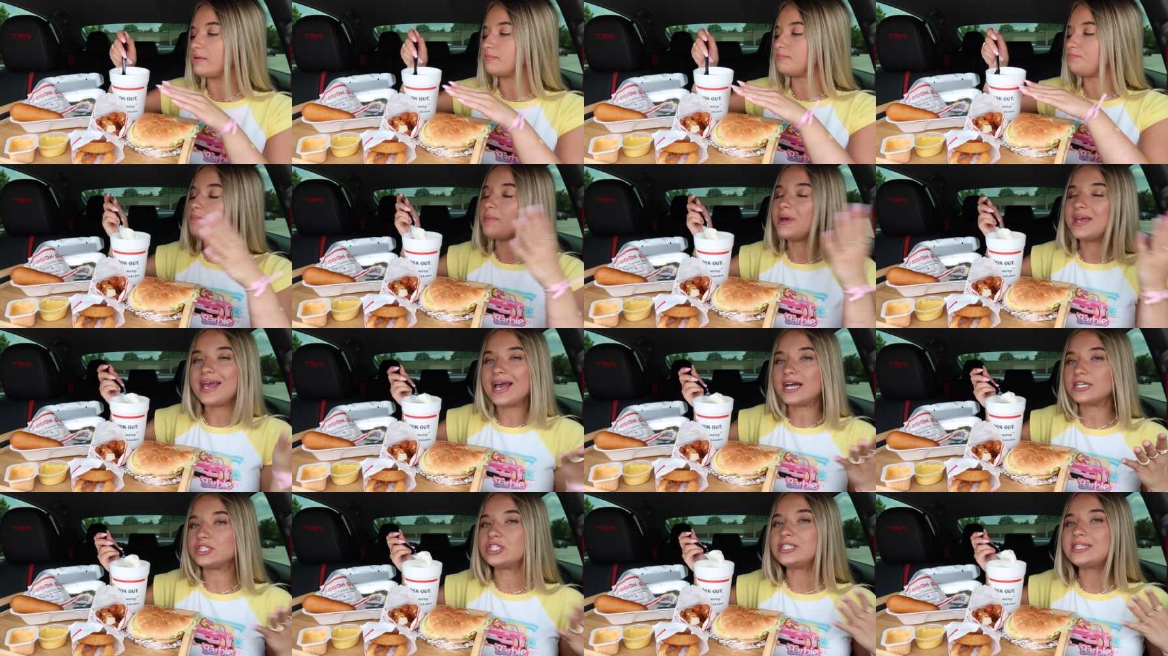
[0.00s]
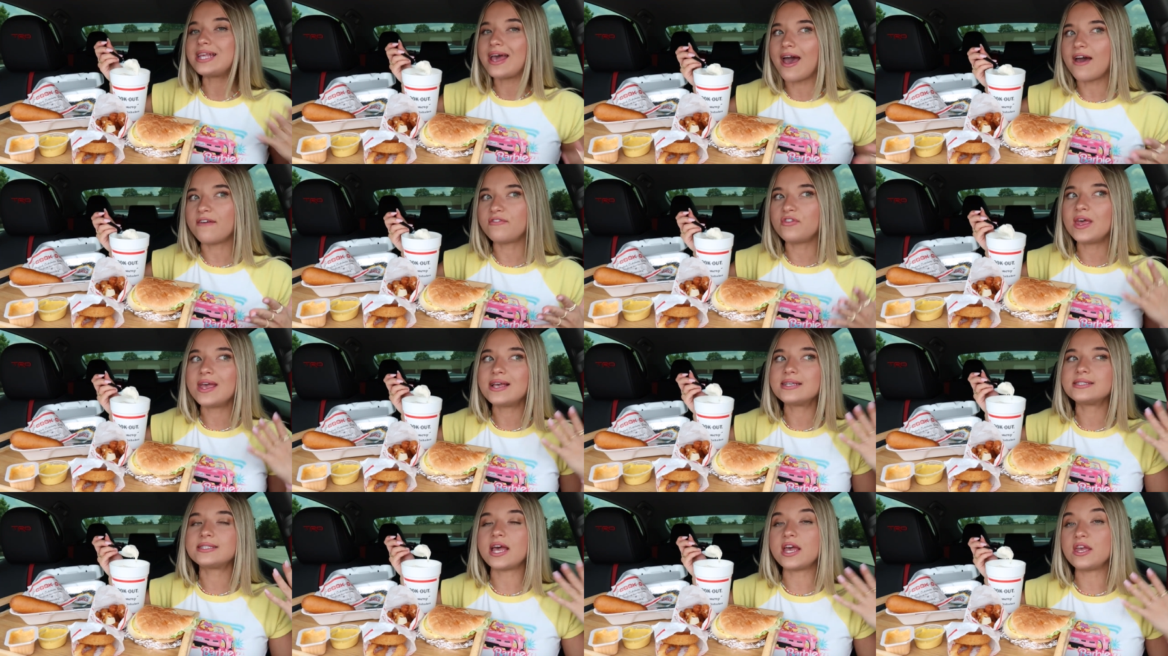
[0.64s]
But yeah, just have
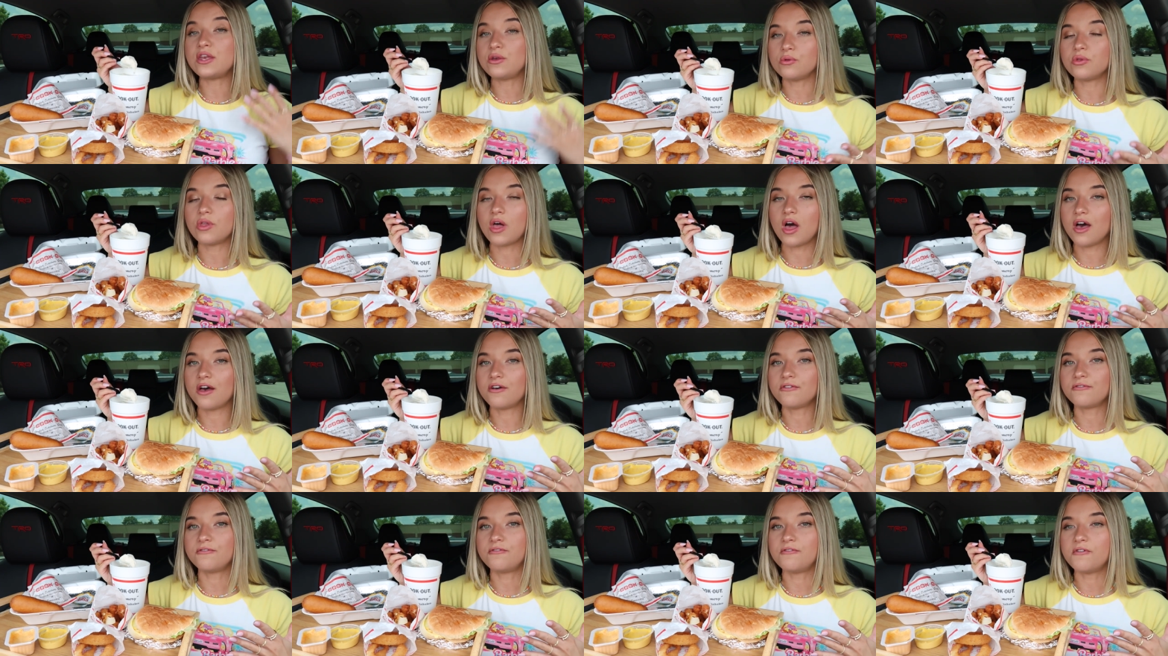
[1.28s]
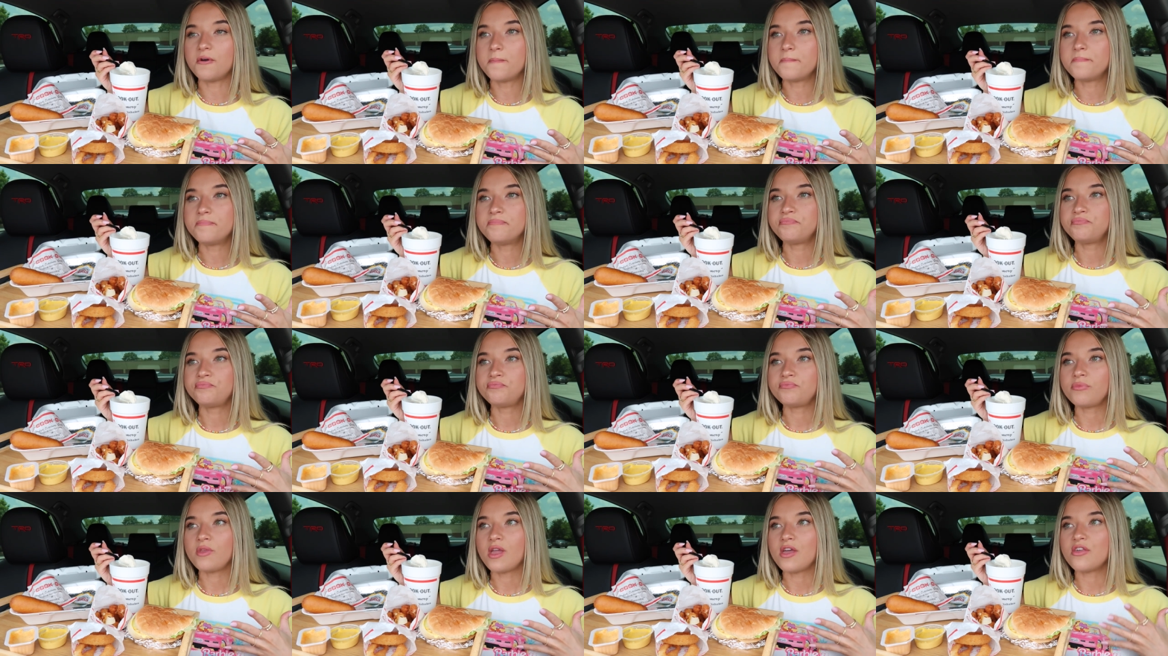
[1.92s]
things that you love
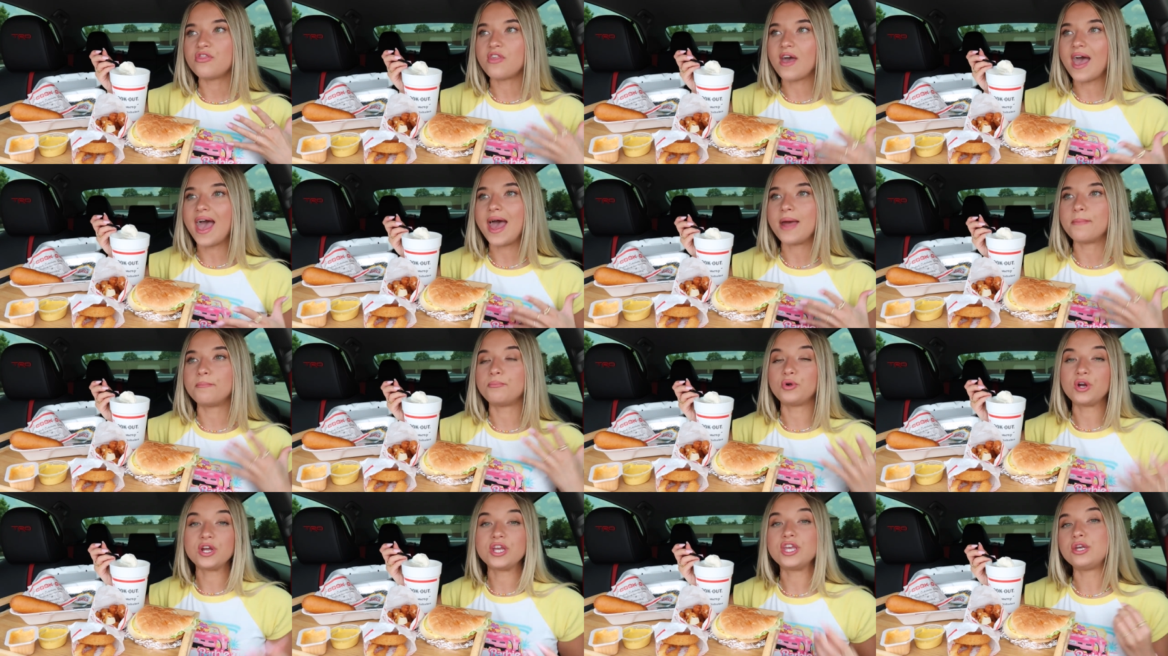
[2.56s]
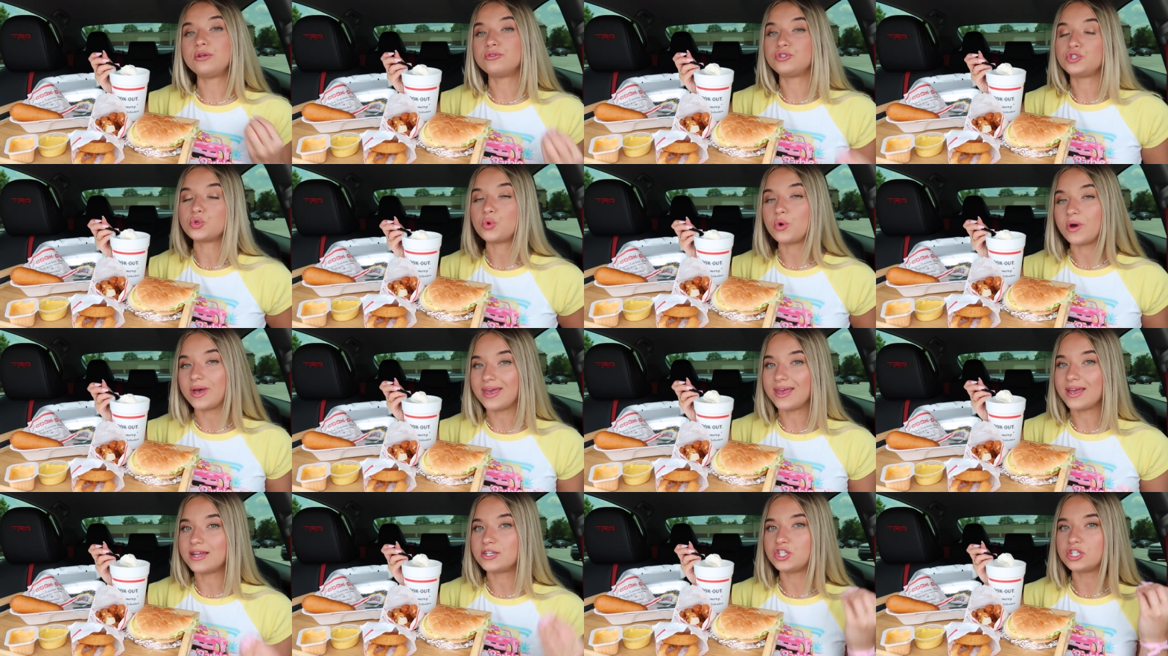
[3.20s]
that bring you
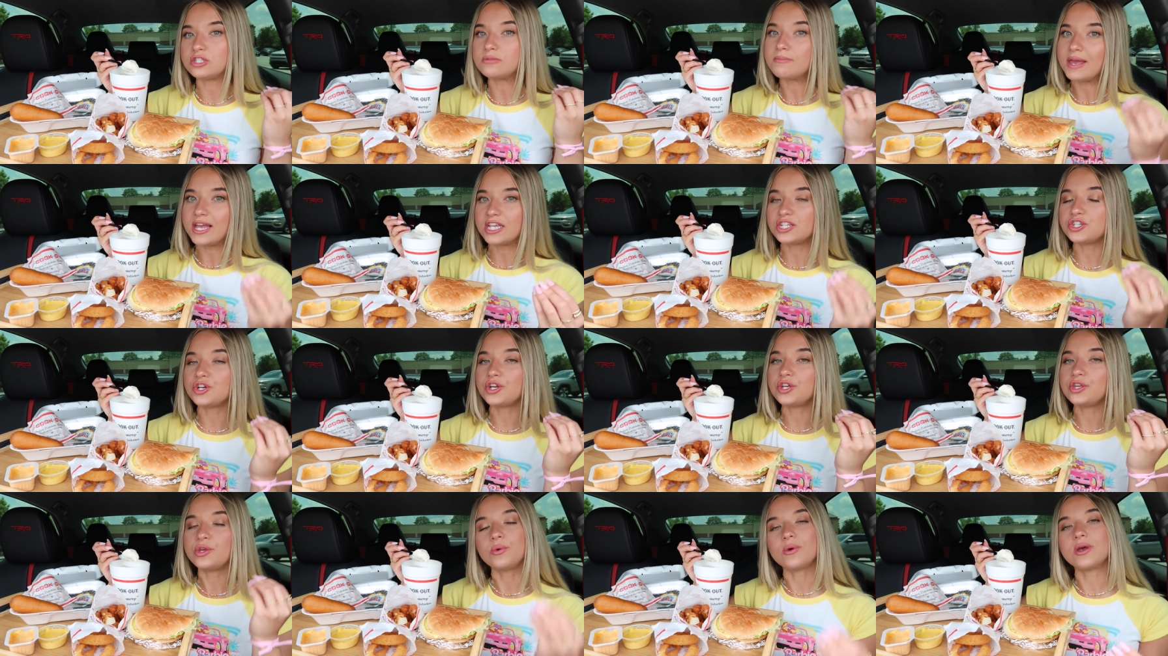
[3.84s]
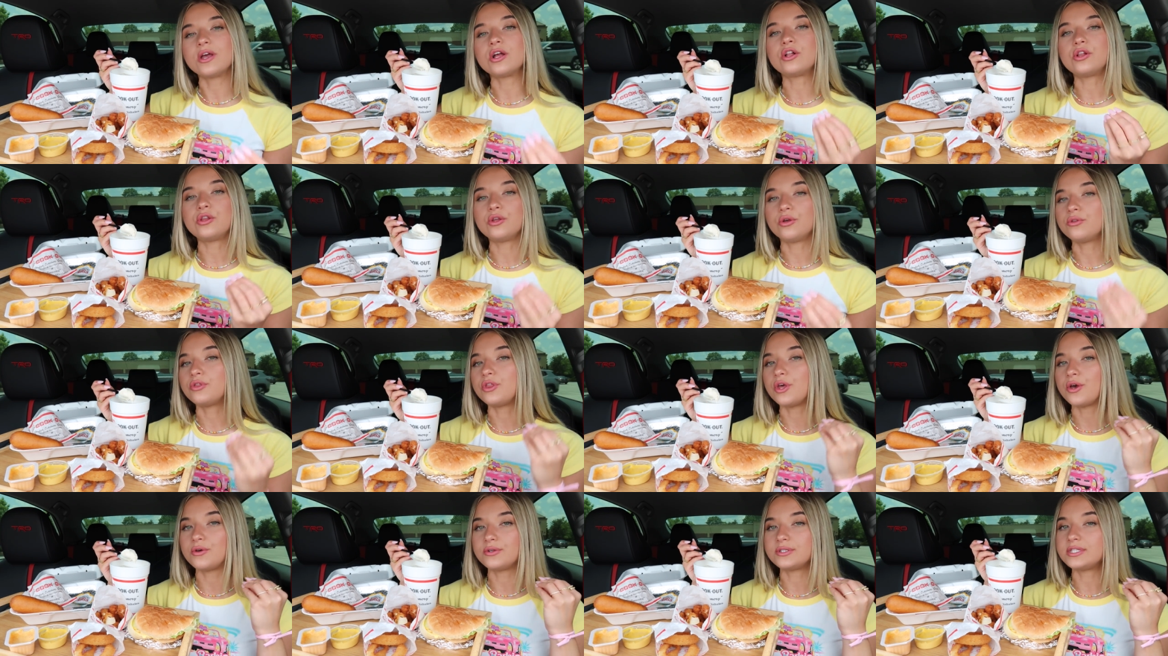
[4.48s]
joy and just make sure you
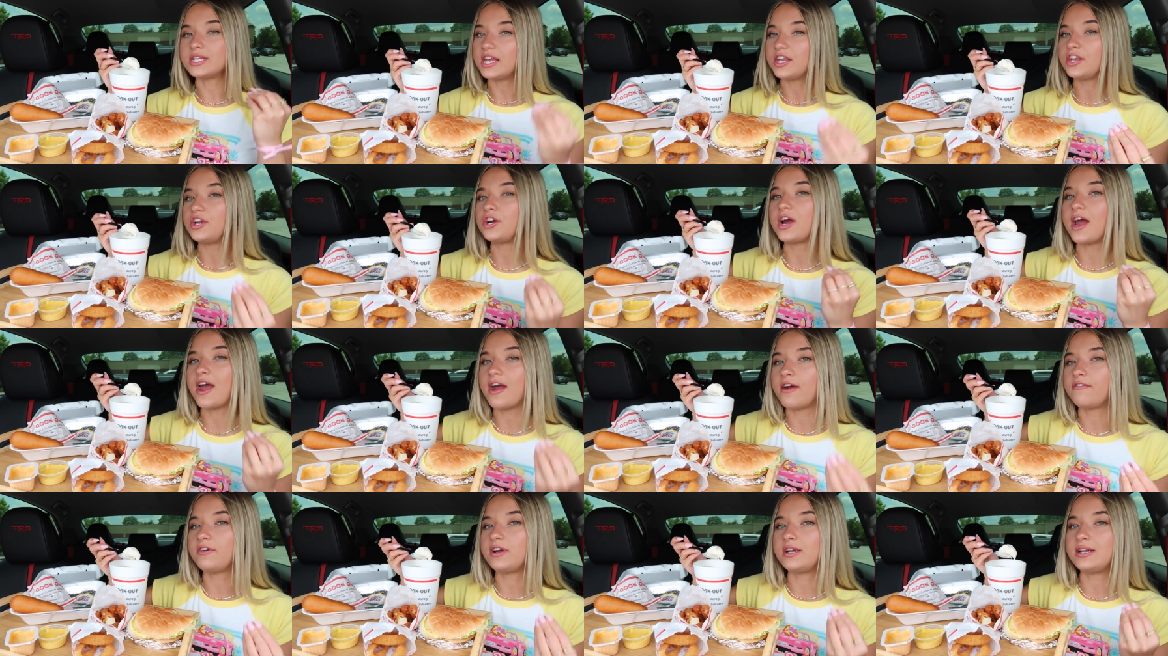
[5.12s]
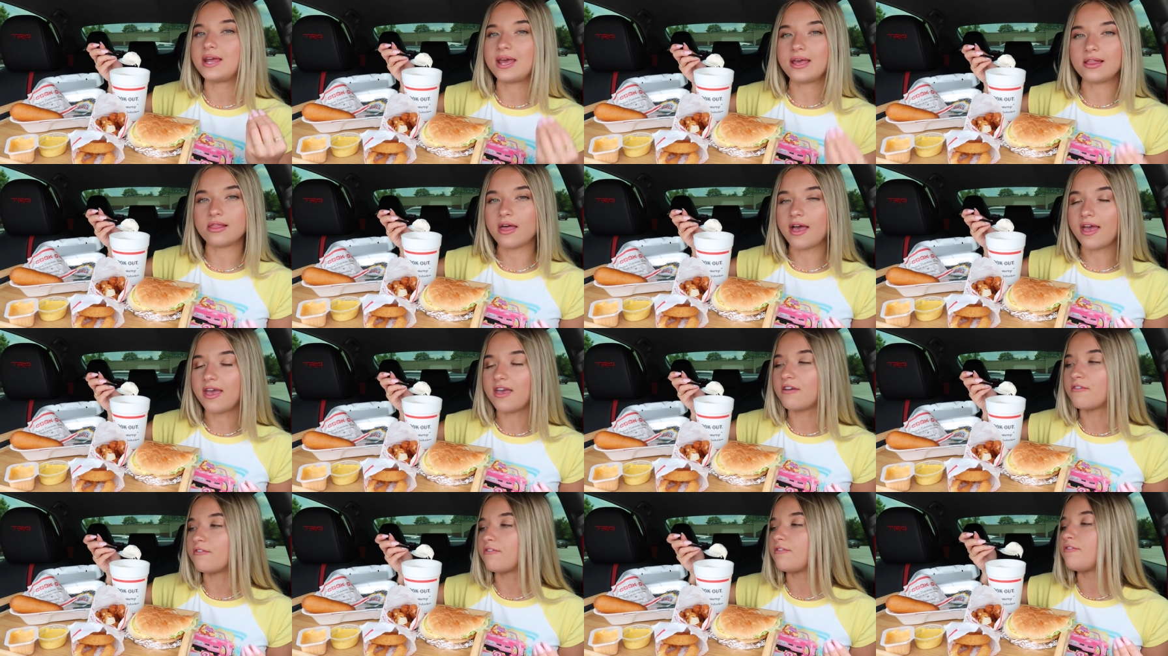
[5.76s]
include those in your everyday
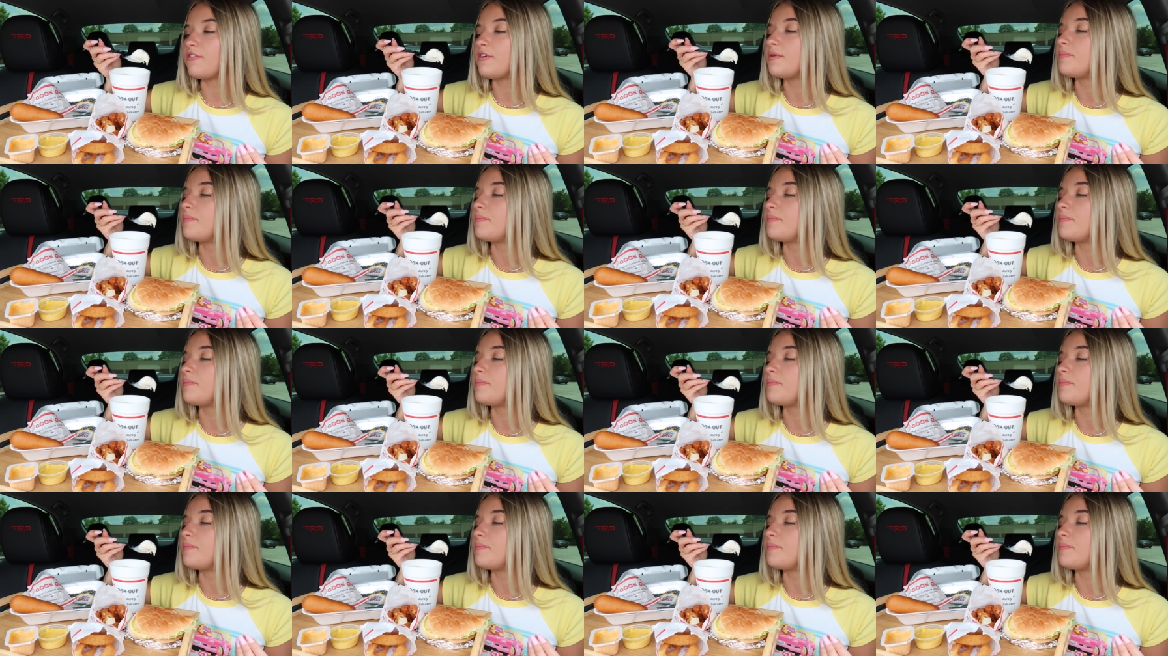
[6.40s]
life.